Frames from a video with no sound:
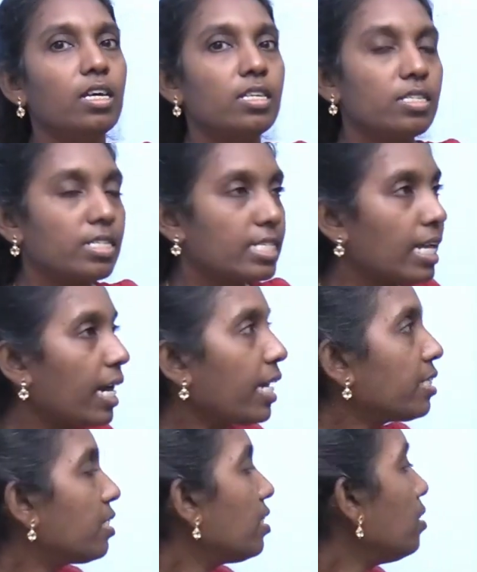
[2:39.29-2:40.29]

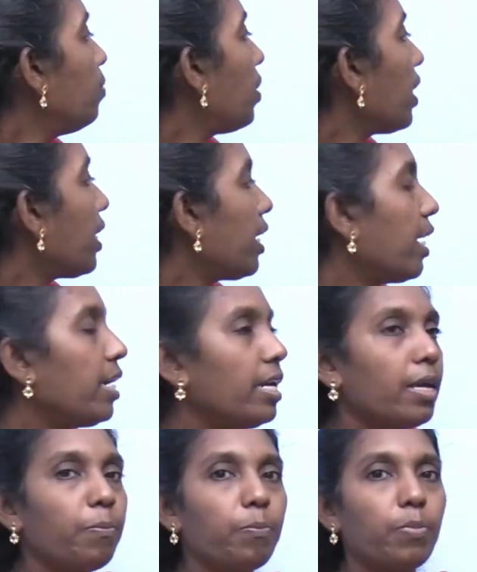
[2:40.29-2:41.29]
selected by
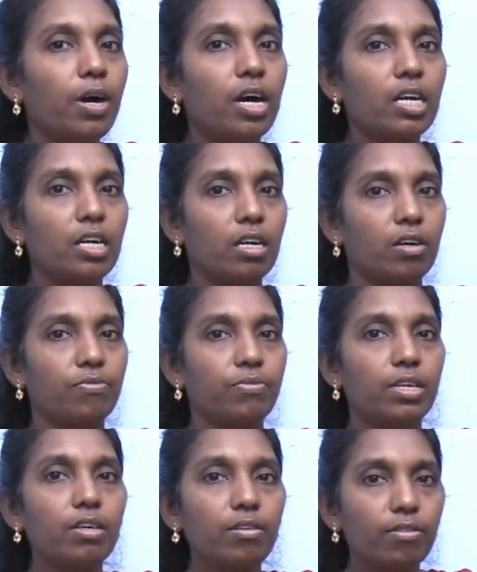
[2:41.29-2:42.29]
any part of
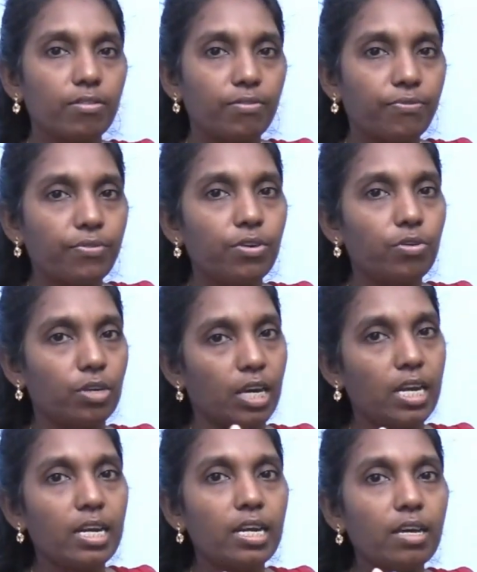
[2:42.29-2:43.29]
the
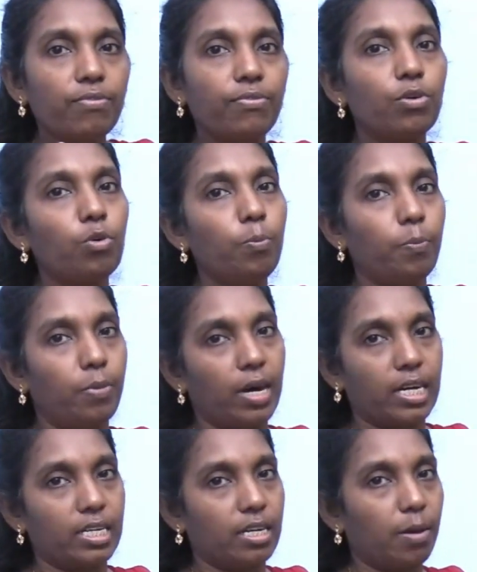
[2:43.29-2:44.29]
few
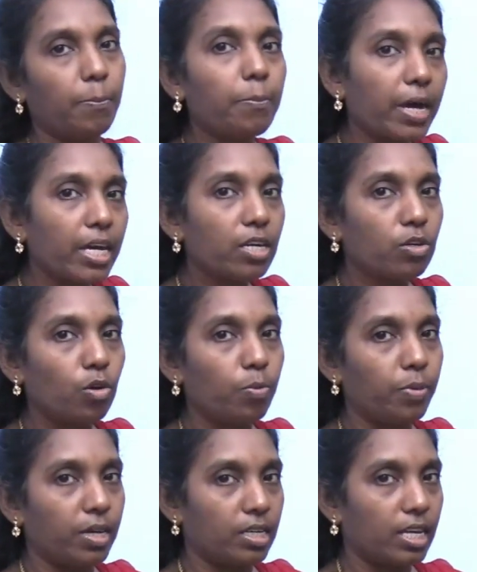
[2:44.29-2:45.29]
part, micro
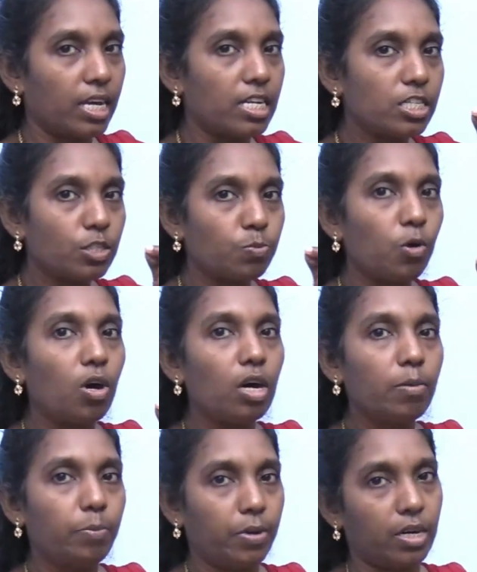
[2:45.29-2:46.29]
part, any
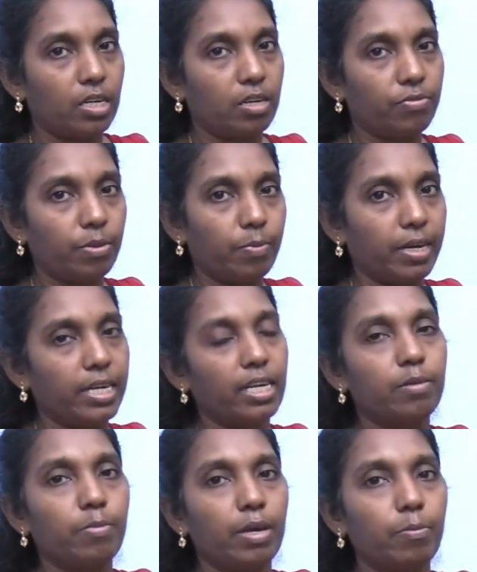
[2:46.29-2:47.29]
small part of the plant.
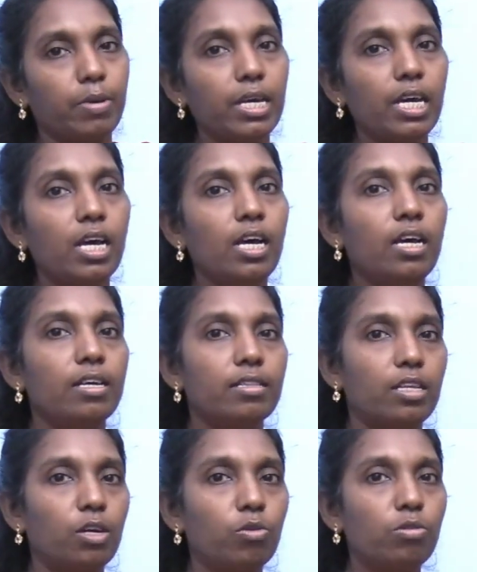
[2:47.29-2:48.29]
It may be
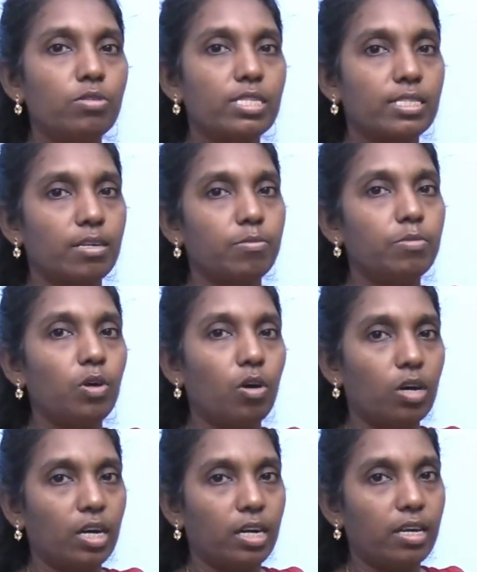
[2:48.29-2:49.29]
the root, stem
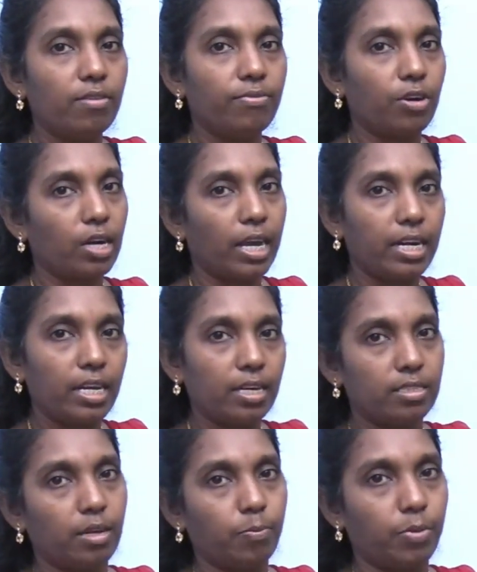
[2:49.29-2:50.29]
or leaf or any
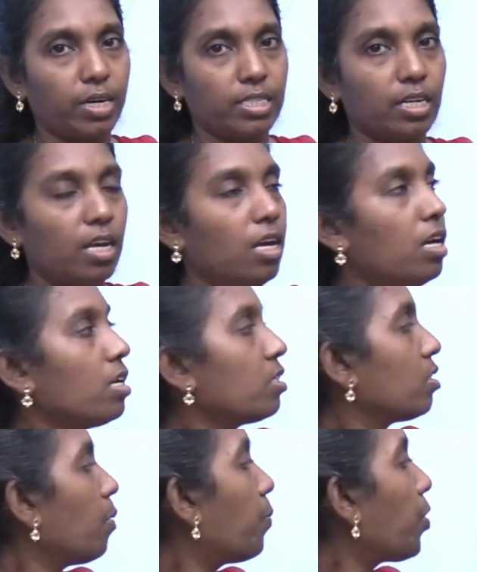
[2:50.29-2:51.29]
other part.
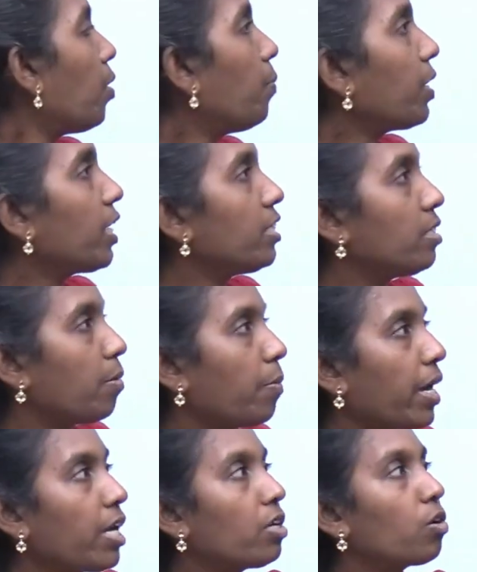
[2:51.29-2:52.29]
So, propagation,
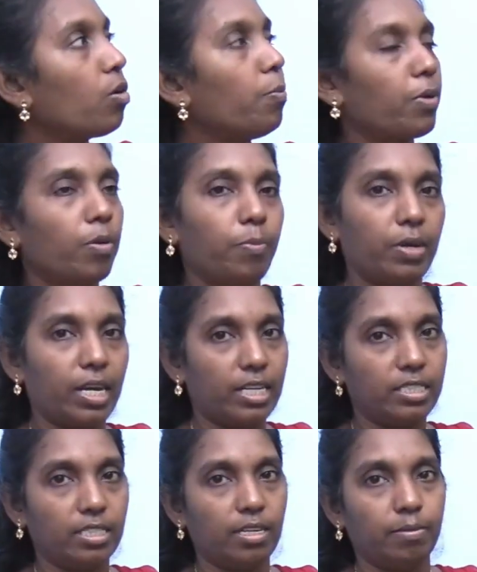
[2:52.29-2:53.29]

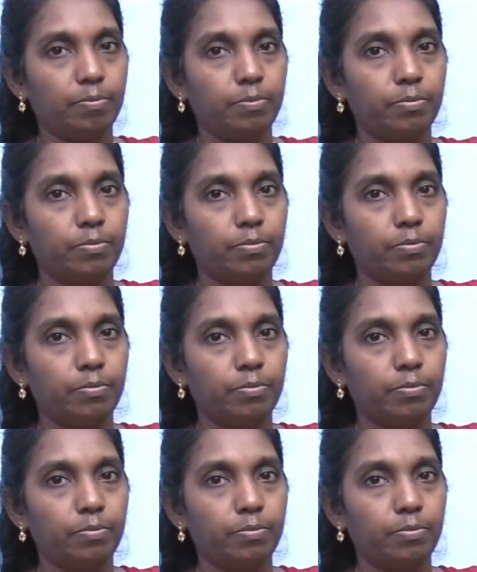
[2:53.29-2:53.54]
micropropagation,